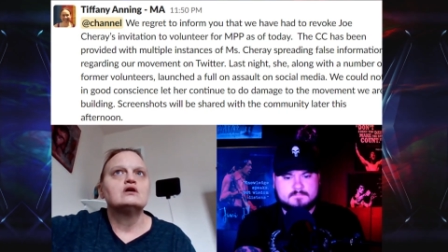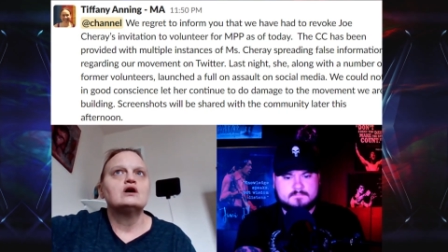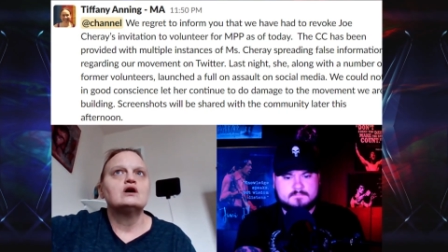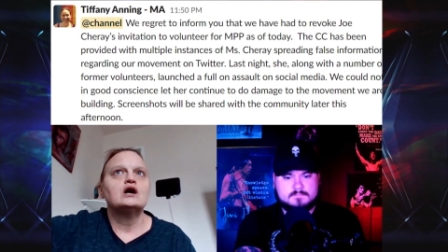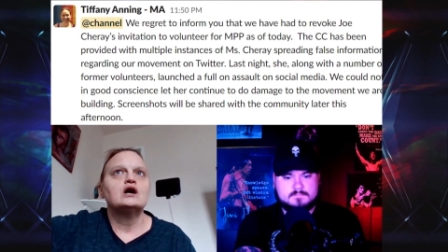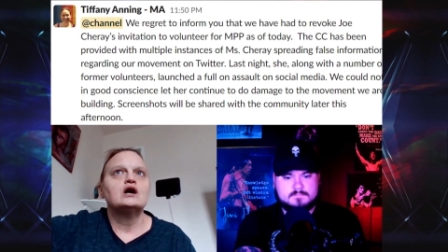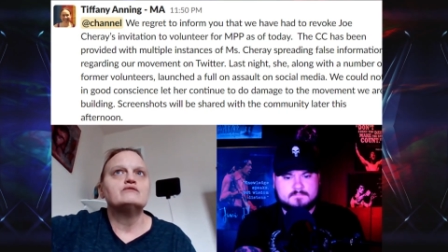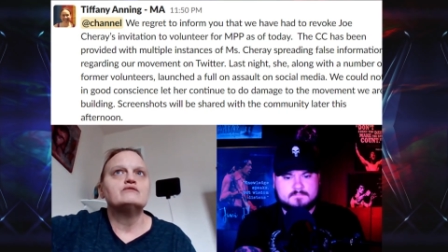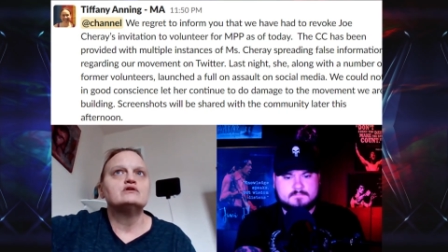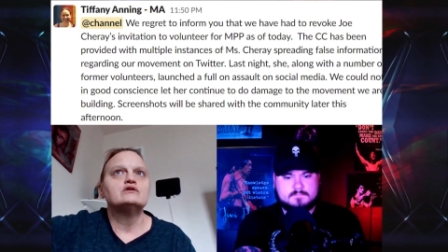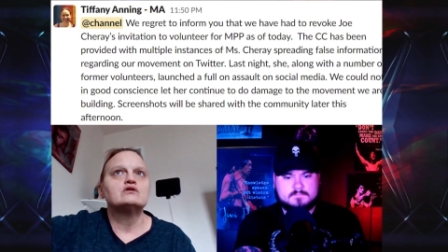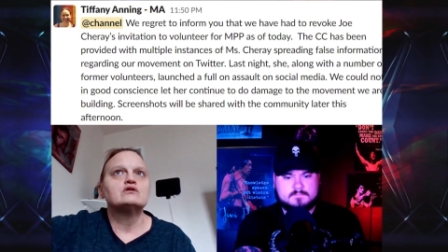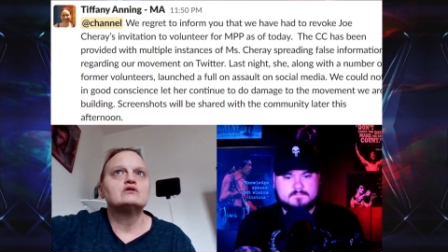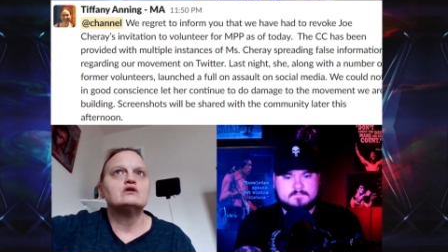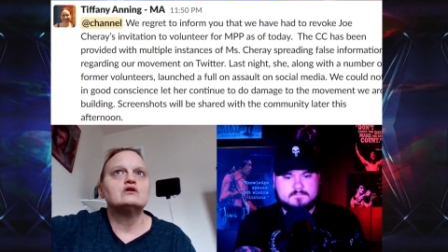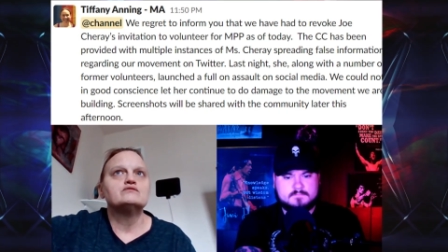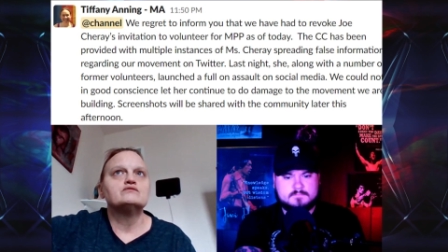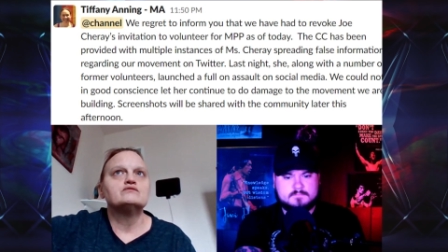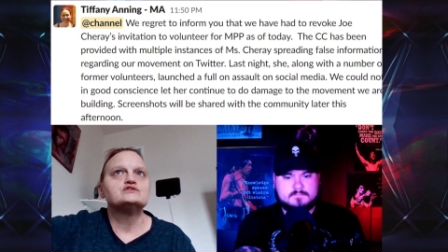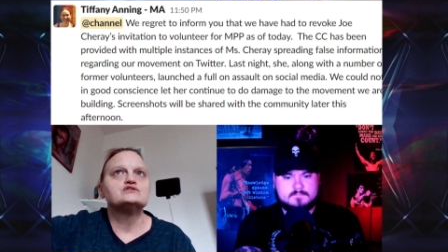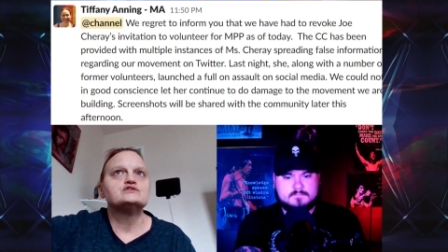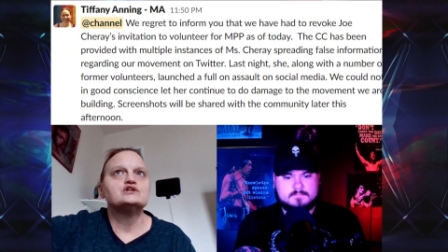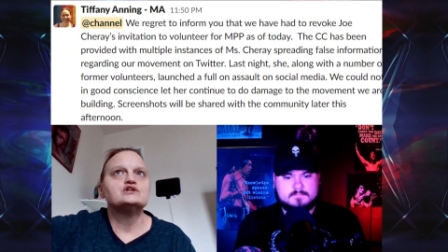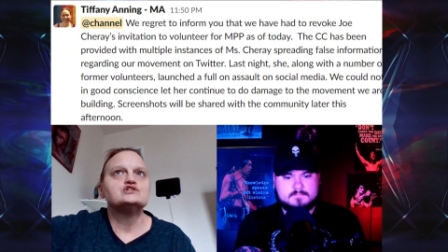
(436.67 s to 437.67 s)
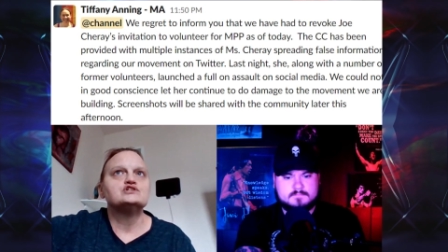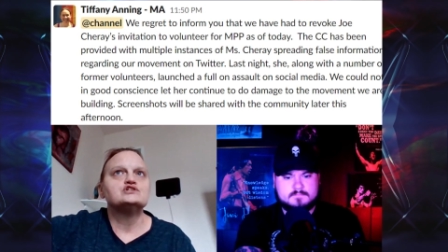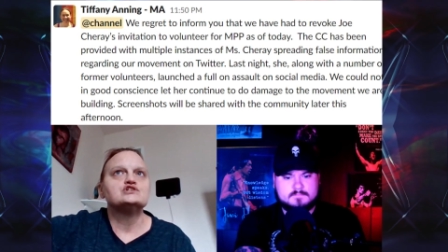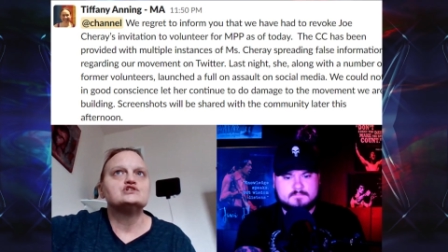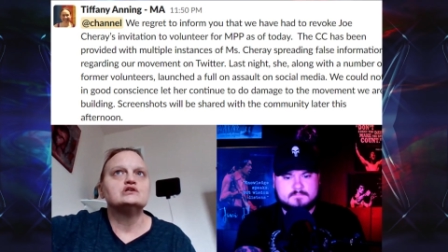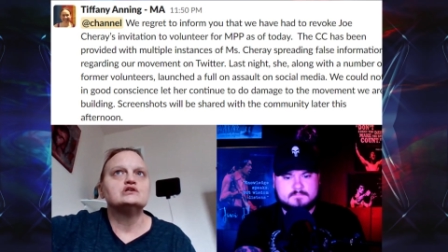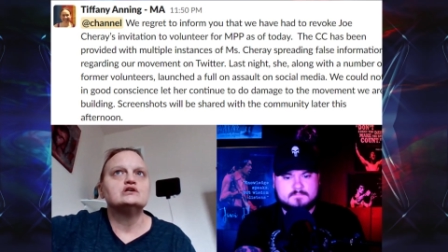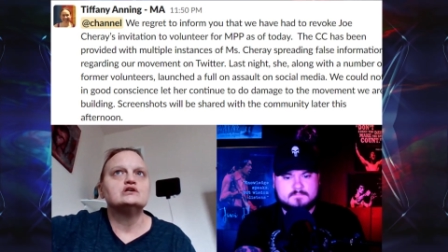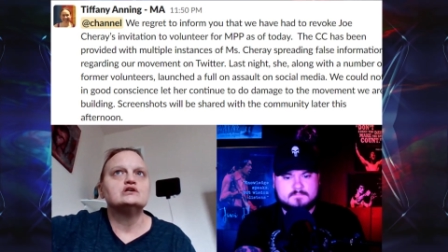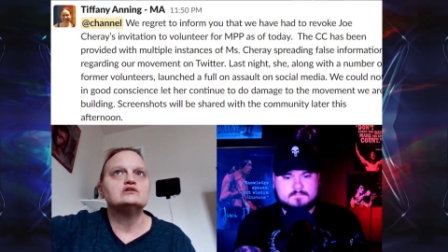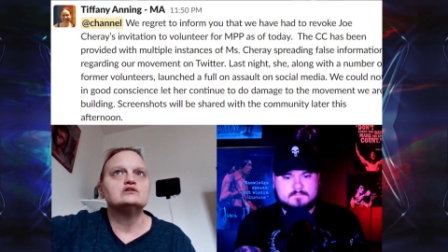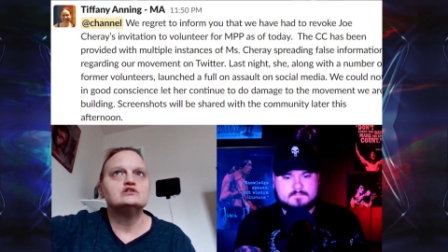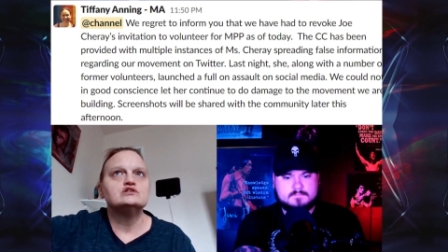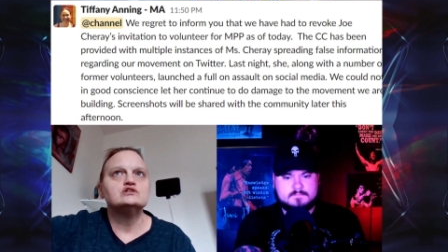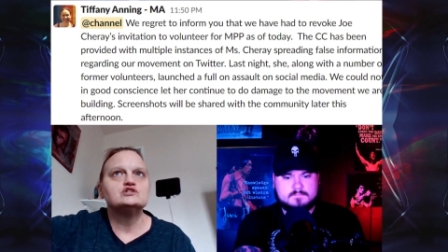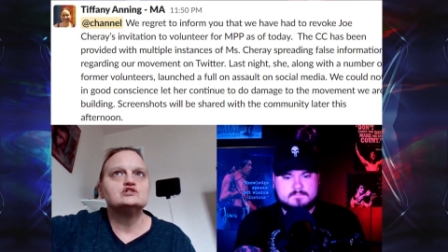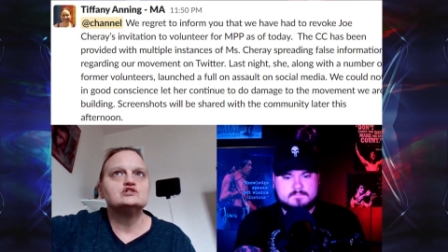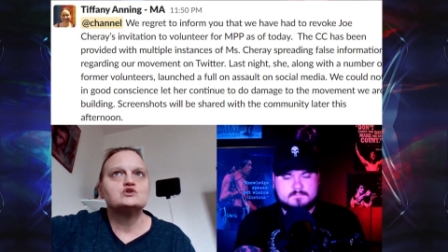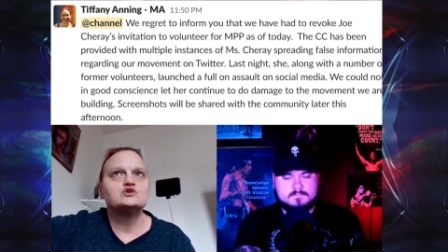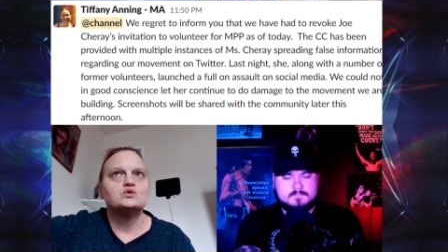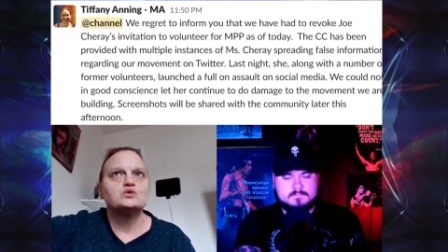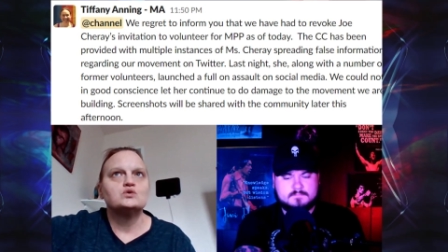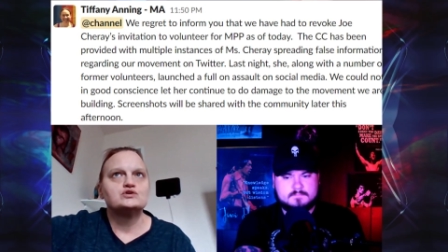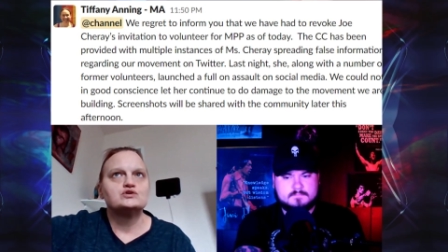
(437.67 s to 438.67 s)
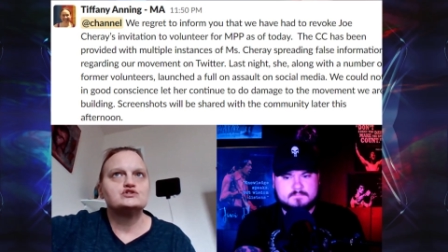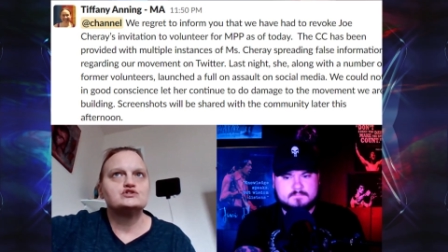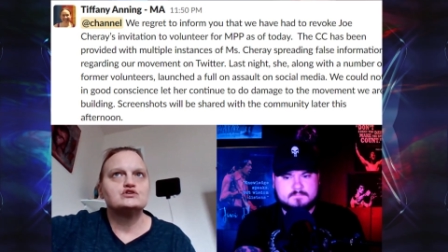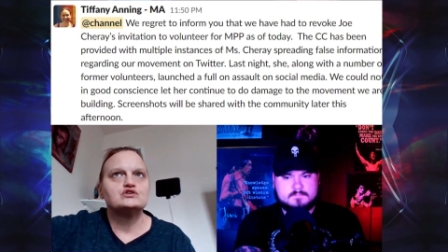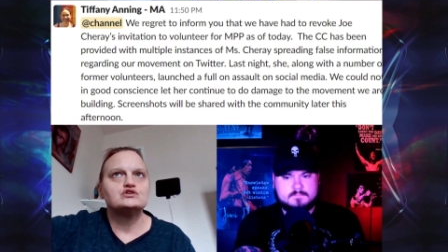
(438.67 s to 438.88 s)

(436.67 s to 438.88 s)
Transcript: having a conversation in a Discord